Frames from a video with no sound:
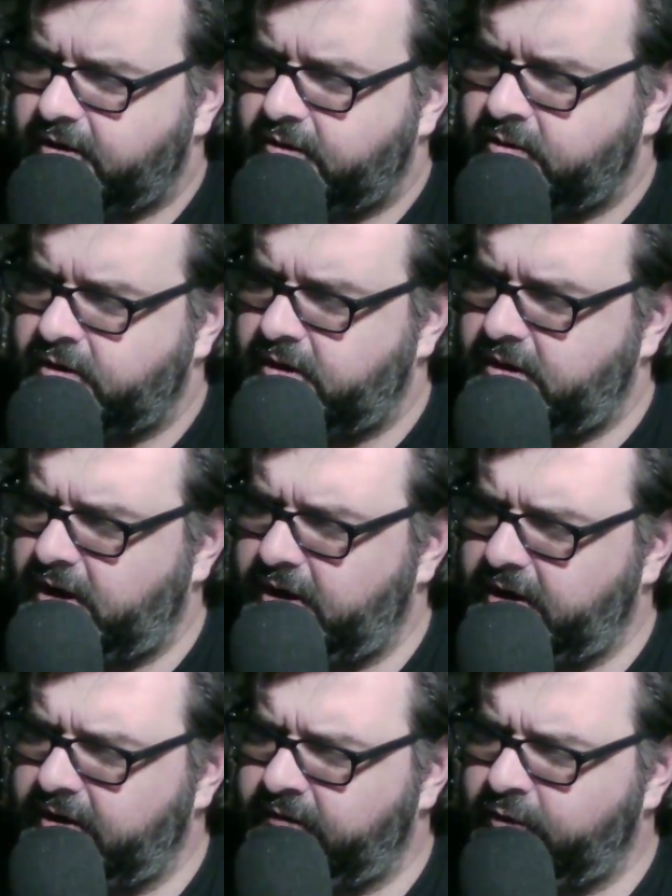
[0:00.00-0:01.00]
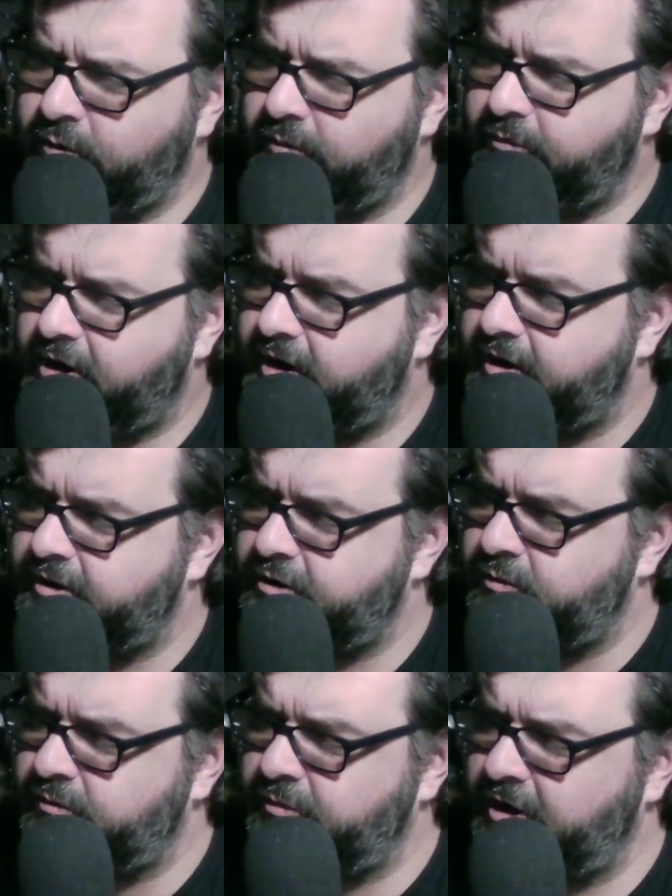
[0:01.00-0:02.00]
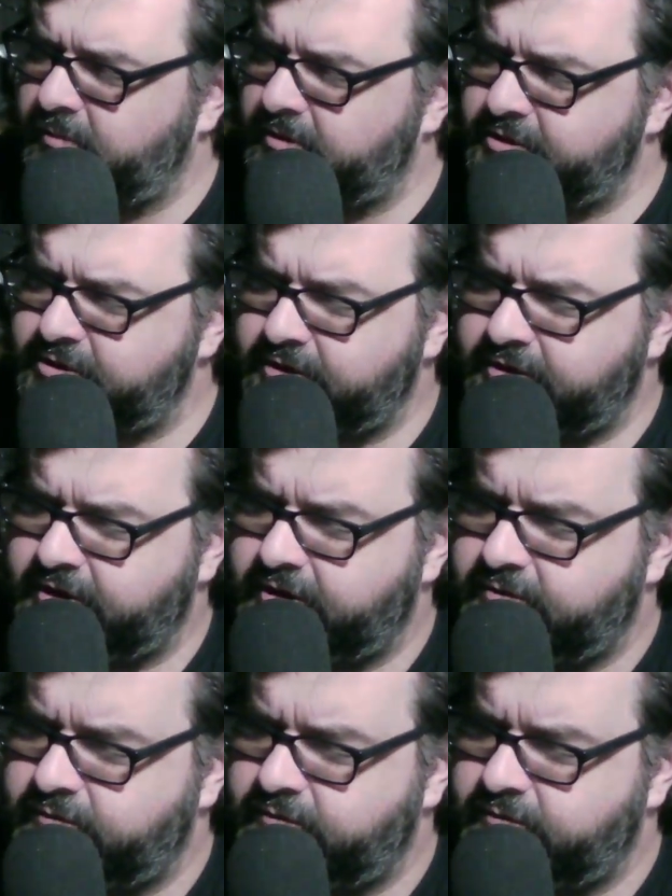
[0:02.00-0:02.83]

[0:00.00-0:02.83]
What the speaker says: Well, if you were mine, you wouldn't be able to sit down